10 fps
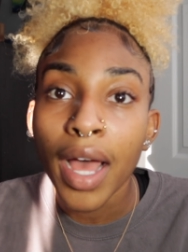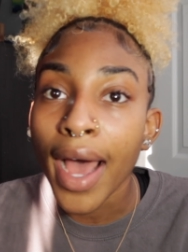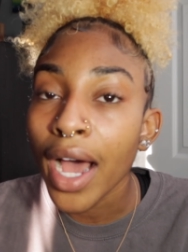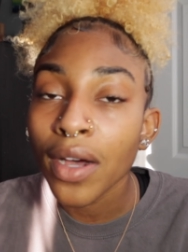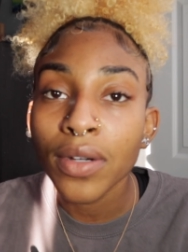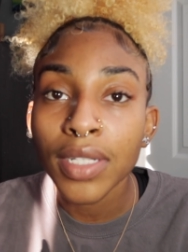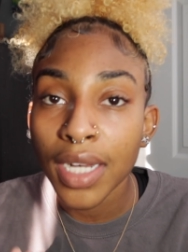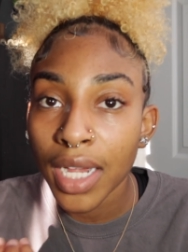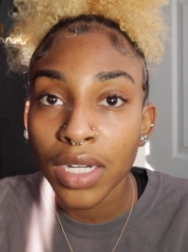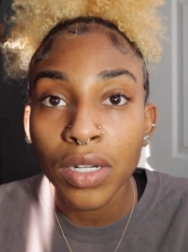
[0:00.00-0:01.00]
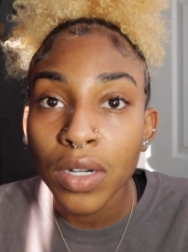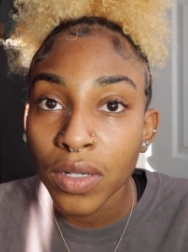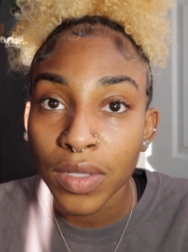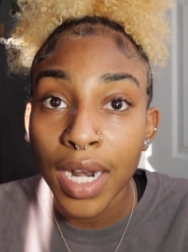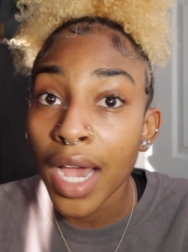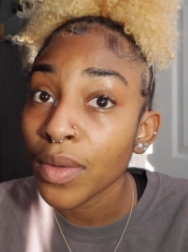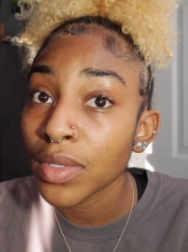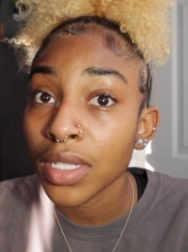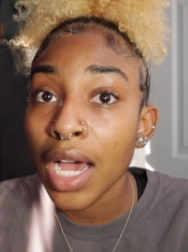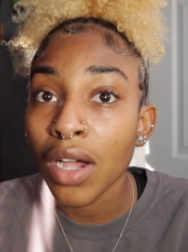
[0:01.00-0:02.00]
How did I know that I
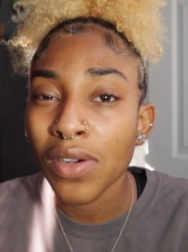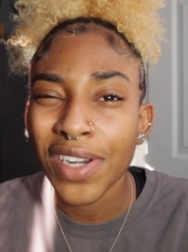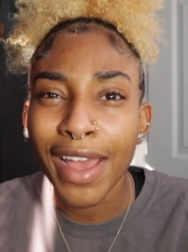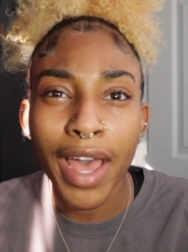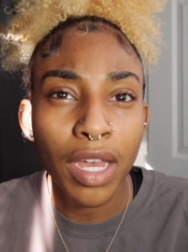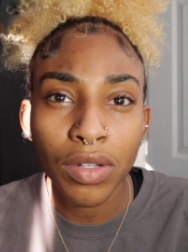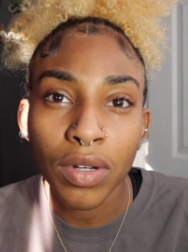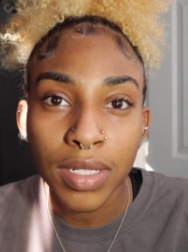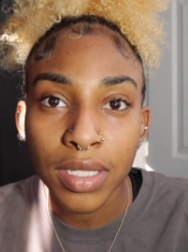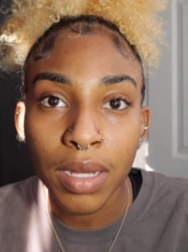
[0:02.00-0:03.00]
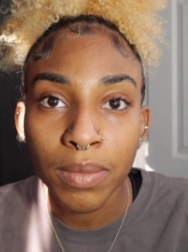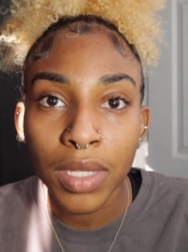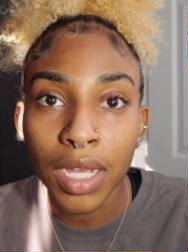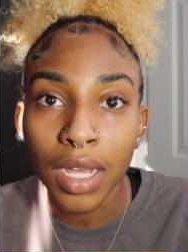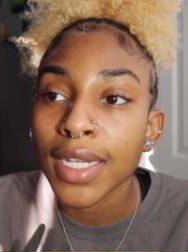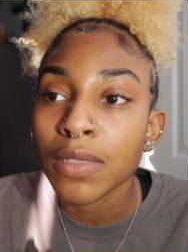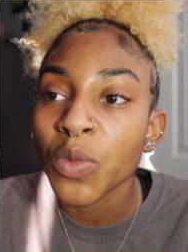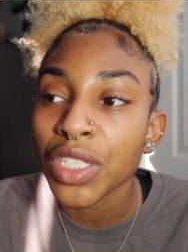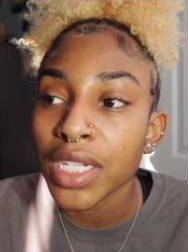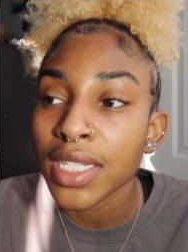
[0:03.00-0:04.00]
was not going to act on something? As
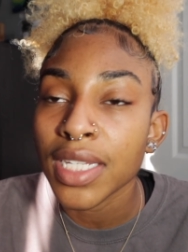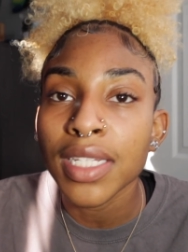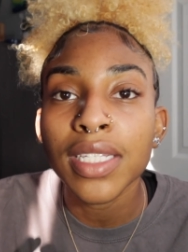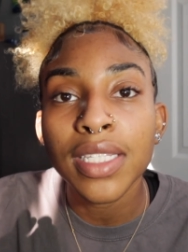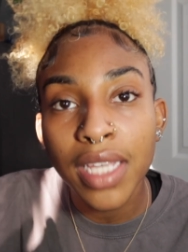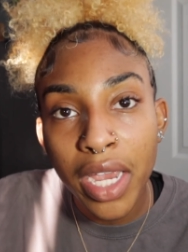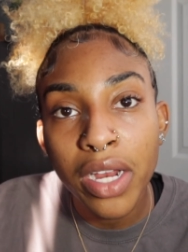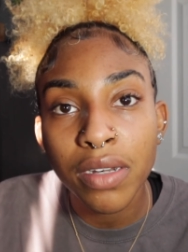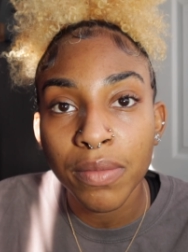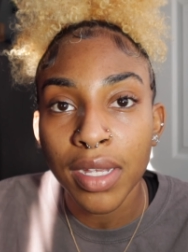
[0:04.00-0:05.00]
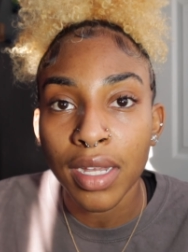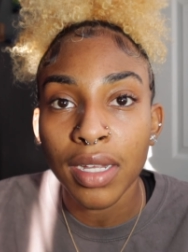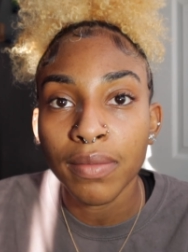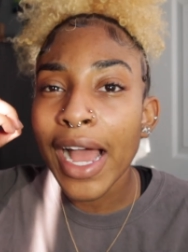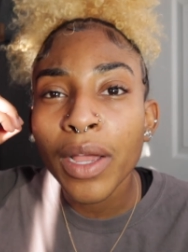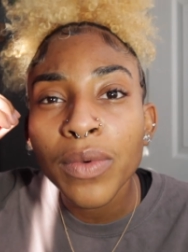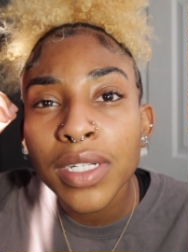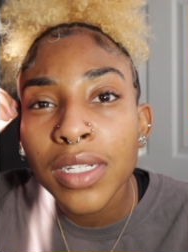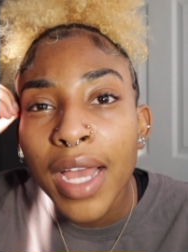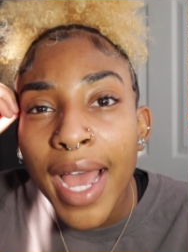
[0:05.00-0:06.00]
much as it scared me, I
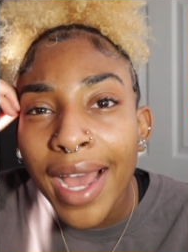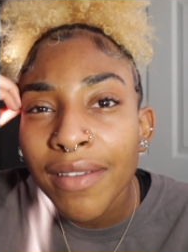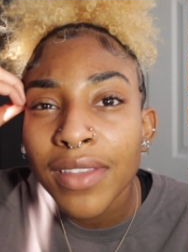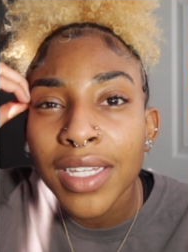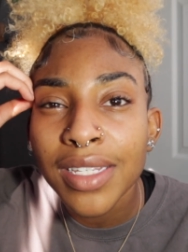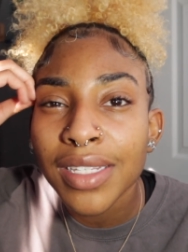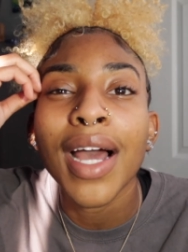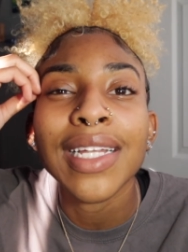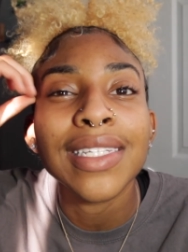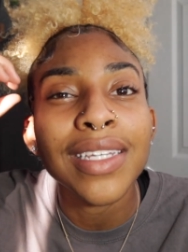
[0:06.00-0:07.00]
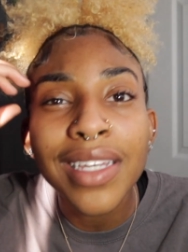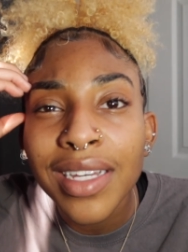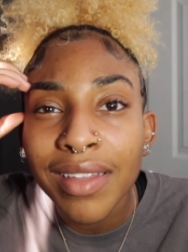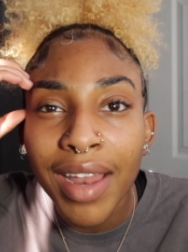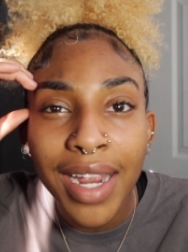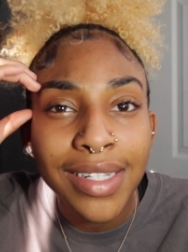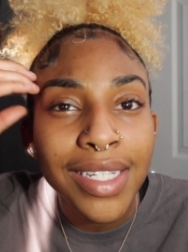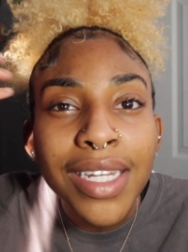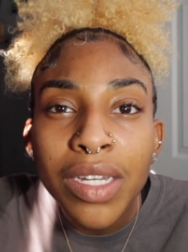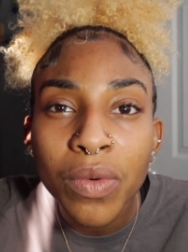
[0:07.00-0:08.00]
would have this idea that I
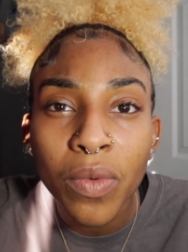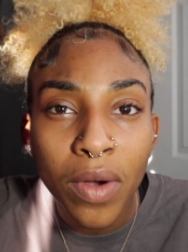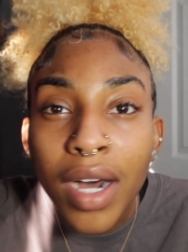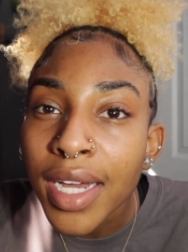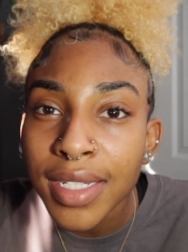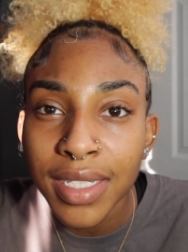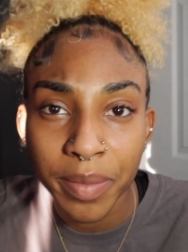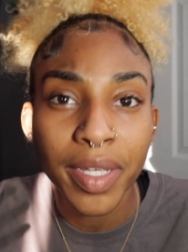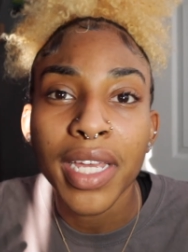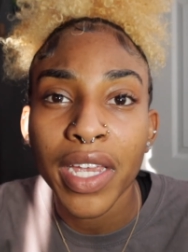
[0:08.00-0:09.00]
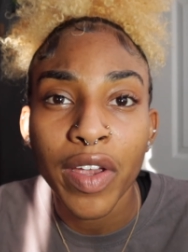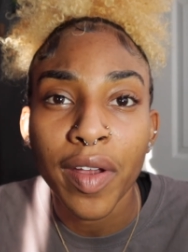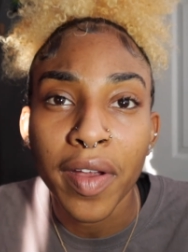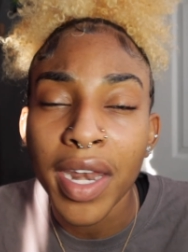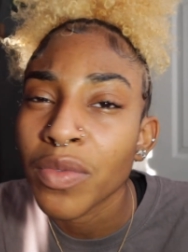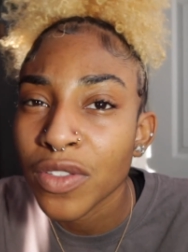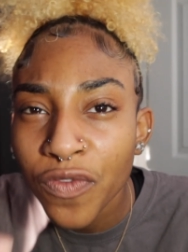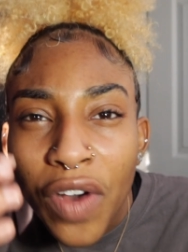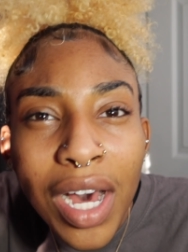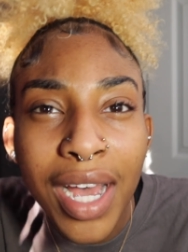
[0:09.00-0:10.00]
didn't want to be here, and it was
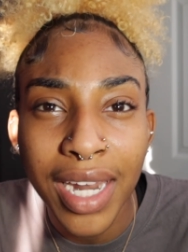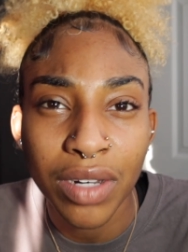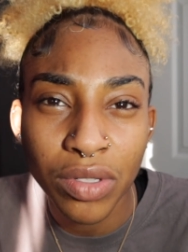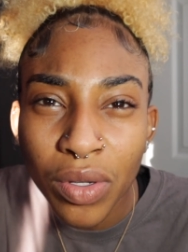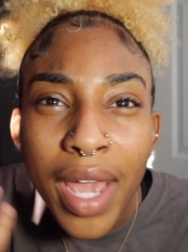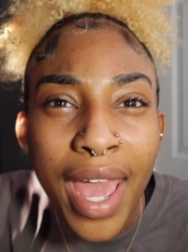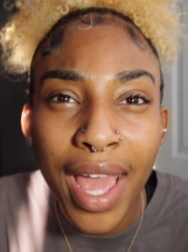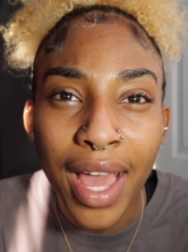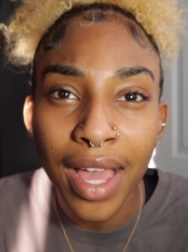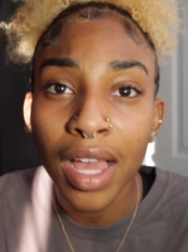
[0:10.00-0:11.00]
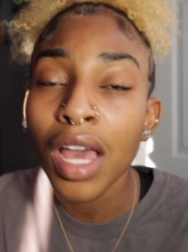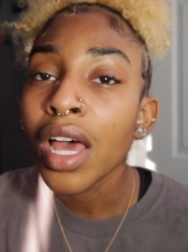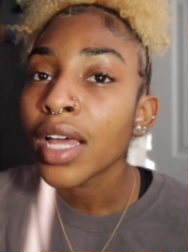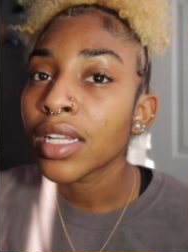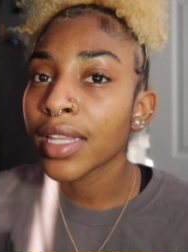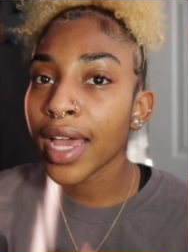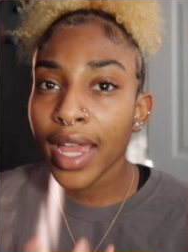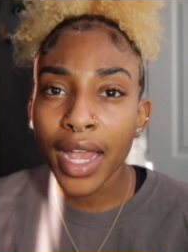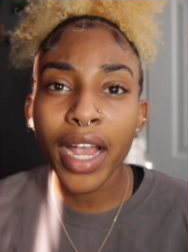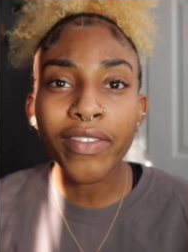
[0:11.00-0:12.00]
fine, it was okay,
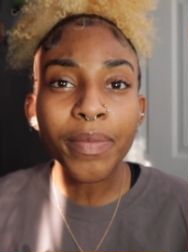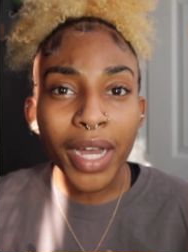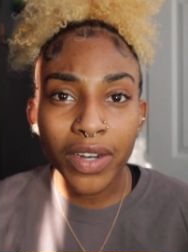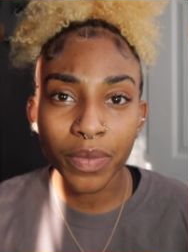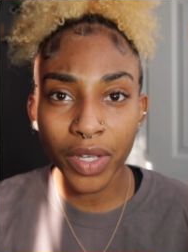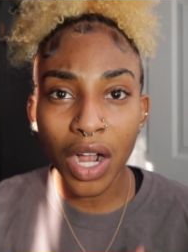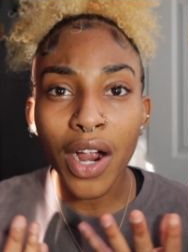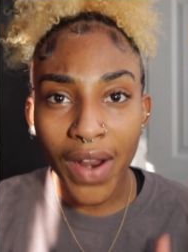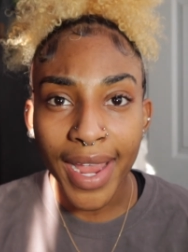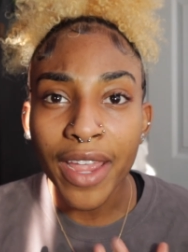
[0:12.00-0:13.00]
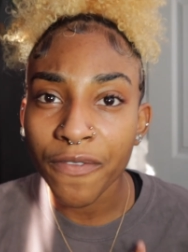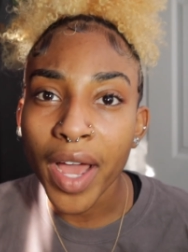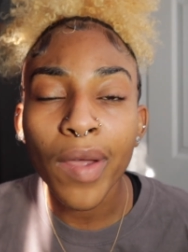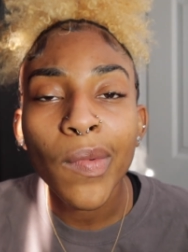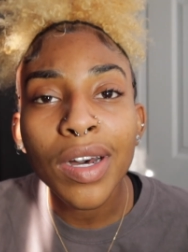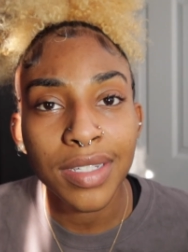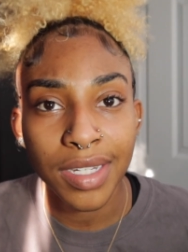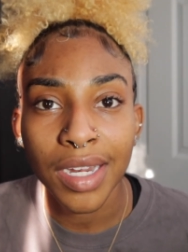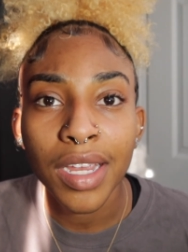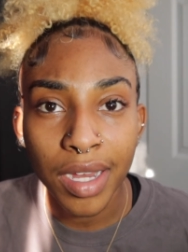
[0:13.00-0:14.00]
that everybody would be all right if I
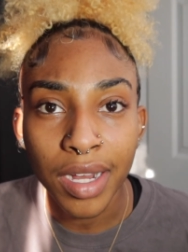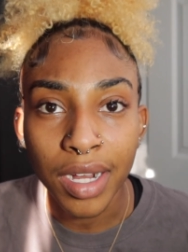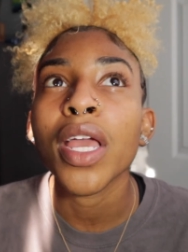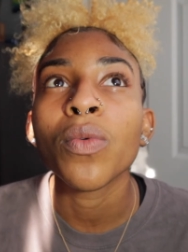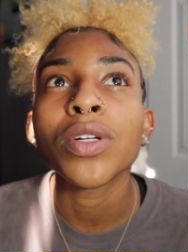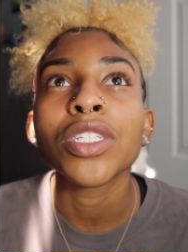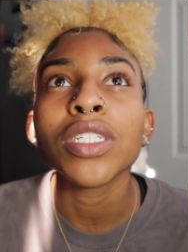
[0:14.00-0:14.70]
wasn't here. And when